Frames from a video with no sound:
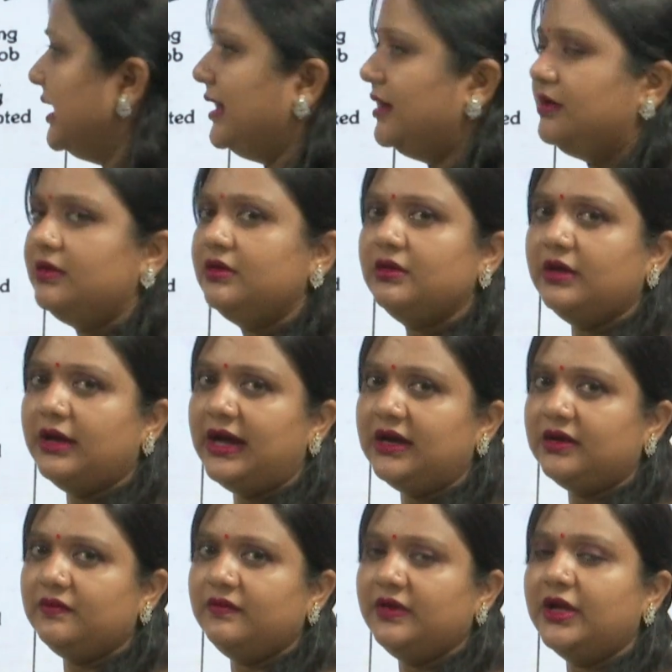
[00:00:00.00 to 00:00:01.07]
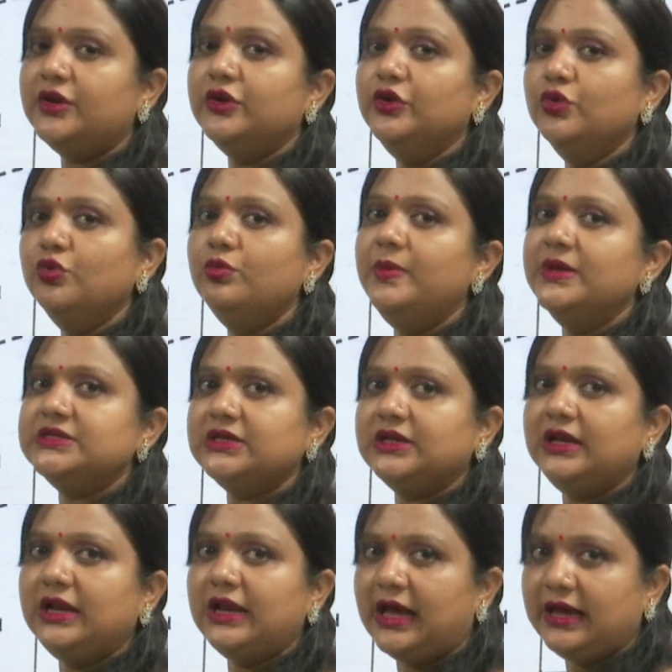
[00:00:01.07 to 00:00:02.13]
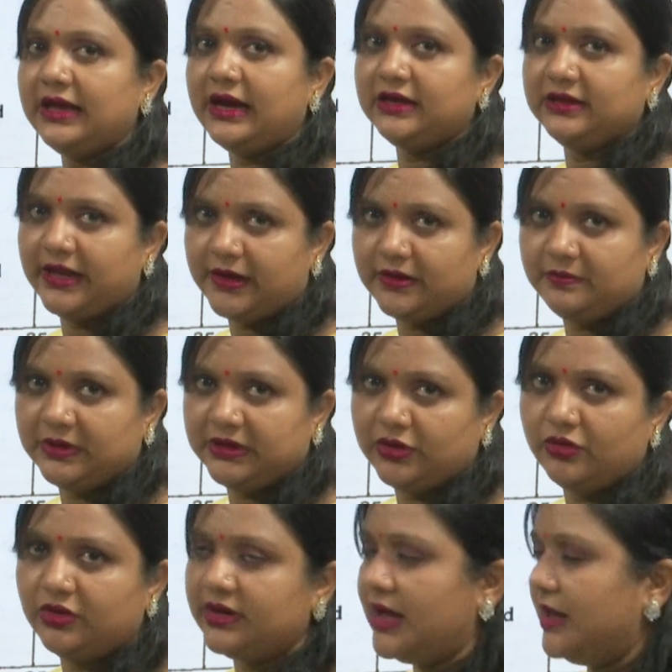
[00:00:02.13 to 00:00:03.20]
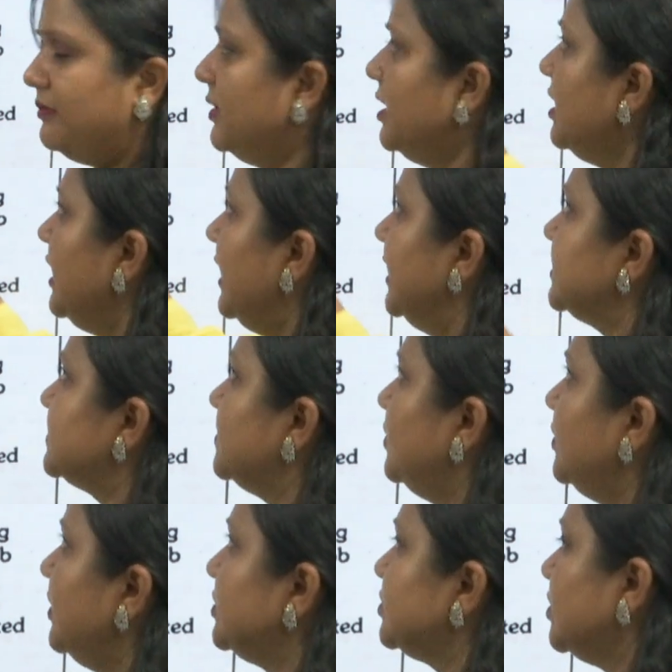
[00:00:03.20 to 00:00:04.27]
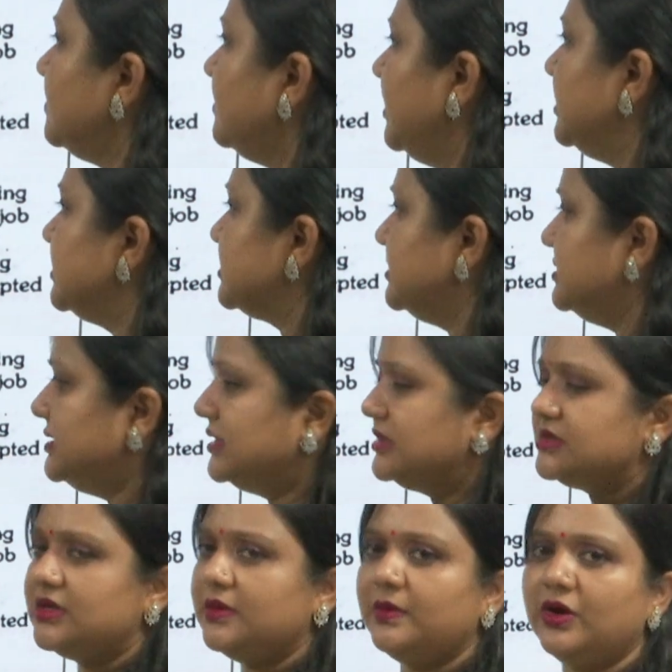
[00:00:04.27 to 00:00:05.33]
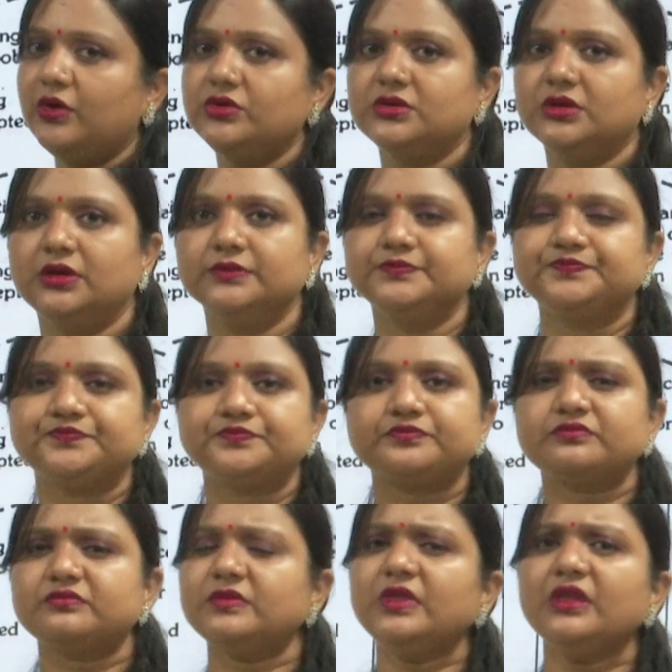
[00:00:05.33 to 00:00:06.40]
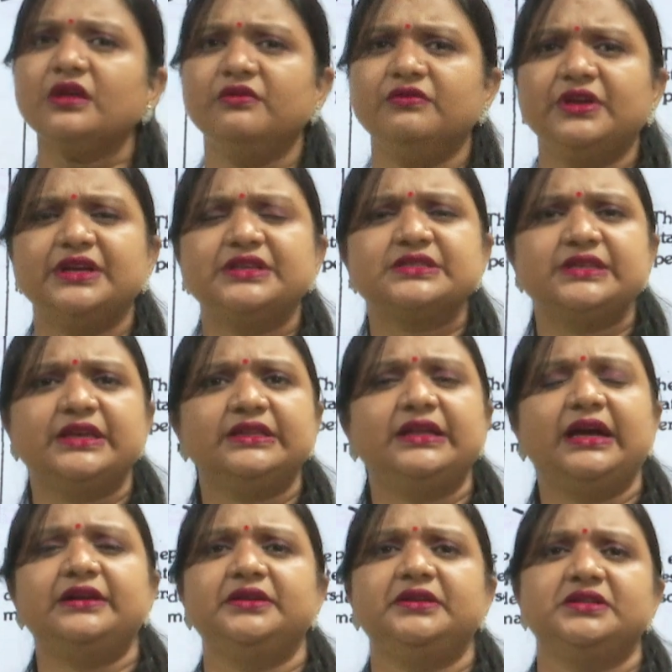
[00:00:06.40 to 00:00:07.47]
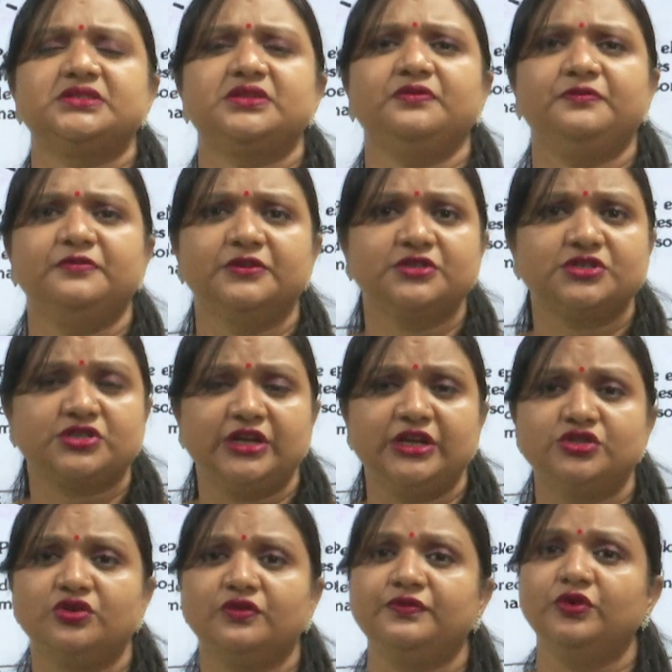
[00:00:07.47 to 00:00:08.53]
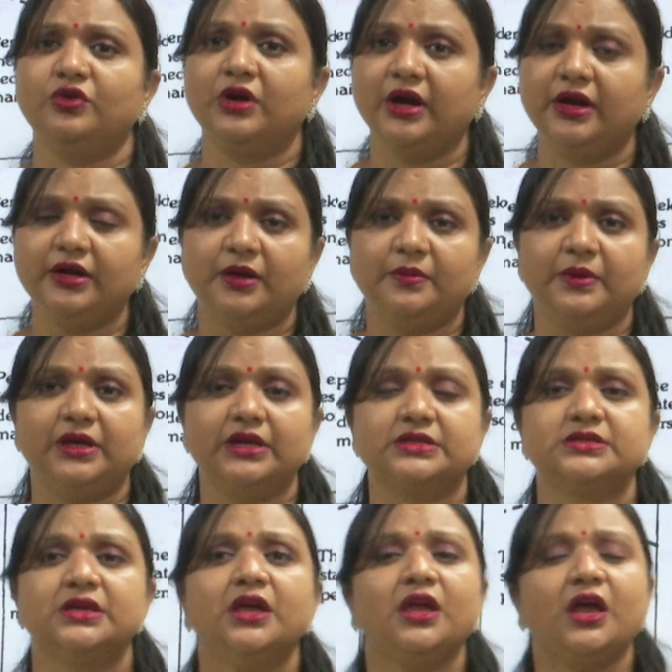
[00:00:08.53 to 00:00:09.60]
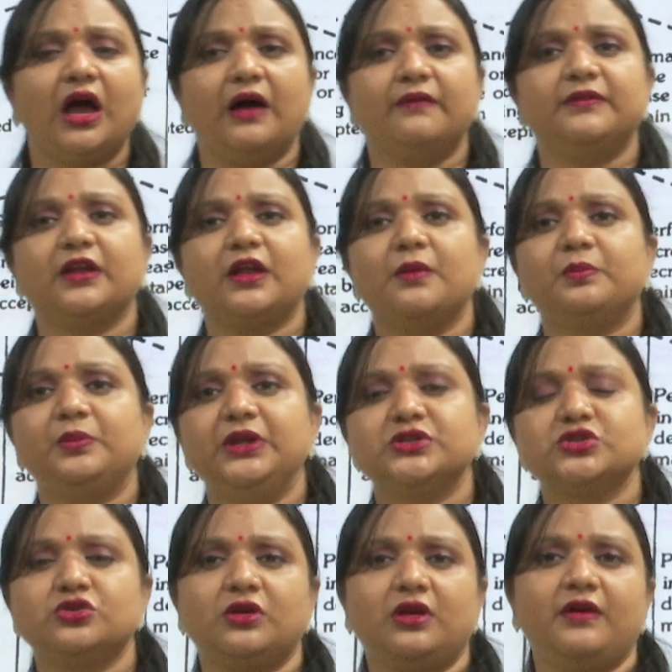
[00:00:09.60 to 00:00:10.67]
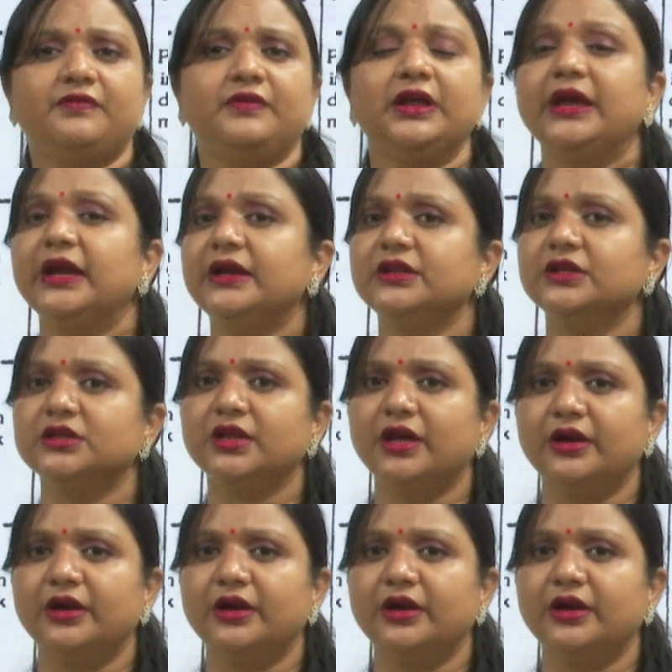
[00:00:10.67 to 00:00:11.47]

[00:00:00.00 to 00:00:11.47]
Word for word: that at where you basically lie at that particular time. Exploration means just about uh, we can say that it is the first stage of your career because after completion or after getting the